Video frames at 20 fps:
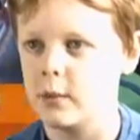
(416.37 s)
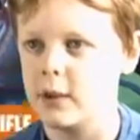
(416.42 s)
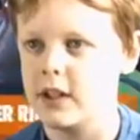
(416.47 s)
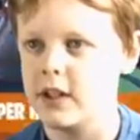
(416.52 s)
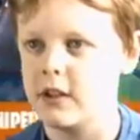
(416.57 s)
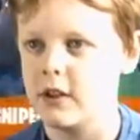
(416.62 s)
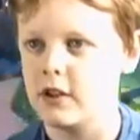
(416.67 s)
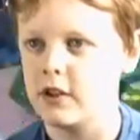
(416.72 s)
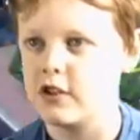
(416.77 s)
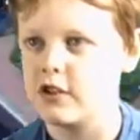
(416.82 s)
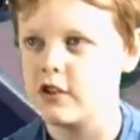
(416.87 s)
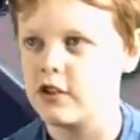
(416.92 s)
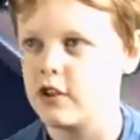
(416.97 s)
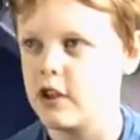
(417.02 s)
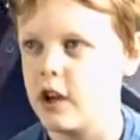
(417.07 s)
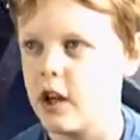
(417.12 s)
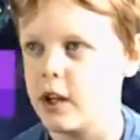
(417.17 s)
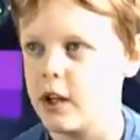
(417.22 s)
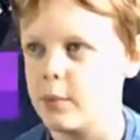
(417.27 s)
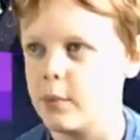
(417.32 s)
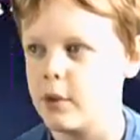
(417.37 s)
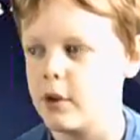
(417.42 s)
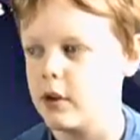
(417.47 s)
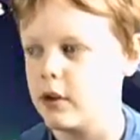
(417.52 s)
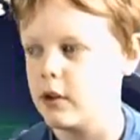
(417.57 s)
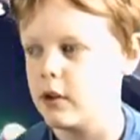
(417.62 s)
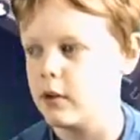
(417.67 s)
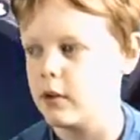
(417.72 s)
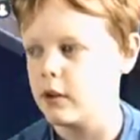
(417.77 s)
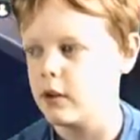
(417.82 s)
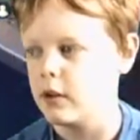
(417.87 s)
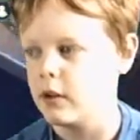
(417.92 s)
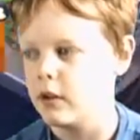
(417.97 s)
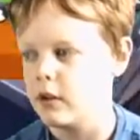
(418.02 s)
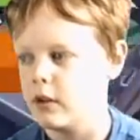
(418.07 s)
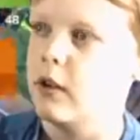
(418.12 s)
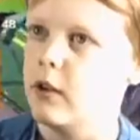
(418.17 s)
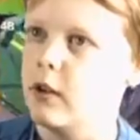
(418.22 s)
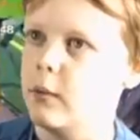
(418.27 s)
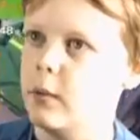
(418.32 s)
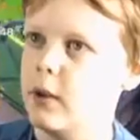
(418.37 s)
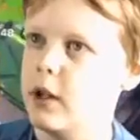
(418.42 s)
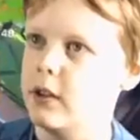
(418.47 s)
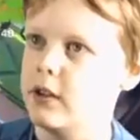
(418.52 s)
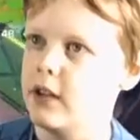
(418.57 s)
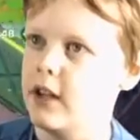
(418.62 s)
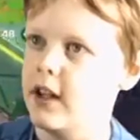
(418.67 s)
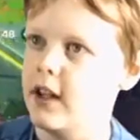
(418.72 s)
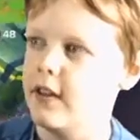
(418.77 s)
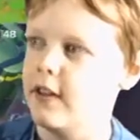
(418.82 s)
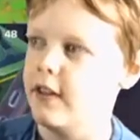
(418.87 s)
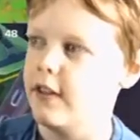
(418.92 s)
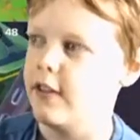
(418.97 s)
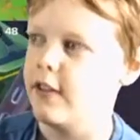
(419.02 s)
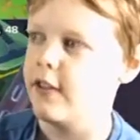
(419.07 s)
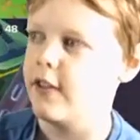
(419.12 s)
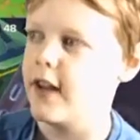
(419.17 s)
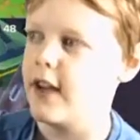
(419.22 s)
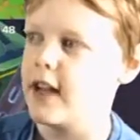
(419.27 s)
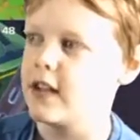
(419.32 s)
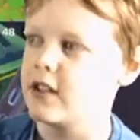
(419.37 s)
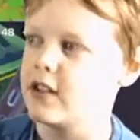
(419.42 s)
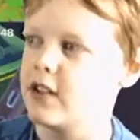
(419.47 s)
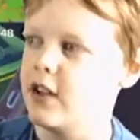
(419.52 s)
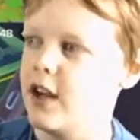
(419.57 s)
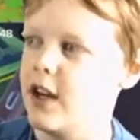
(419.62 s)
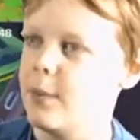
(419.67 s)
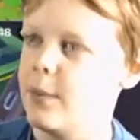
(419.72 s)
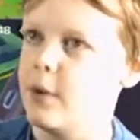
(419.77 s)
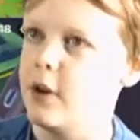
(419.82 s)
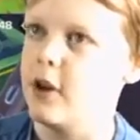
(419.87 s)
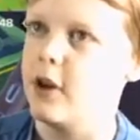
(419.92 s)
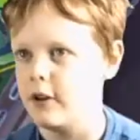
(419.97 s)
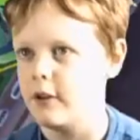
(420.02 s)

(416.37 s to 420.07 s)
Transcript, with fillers: we need our sniper. I'll take that sniper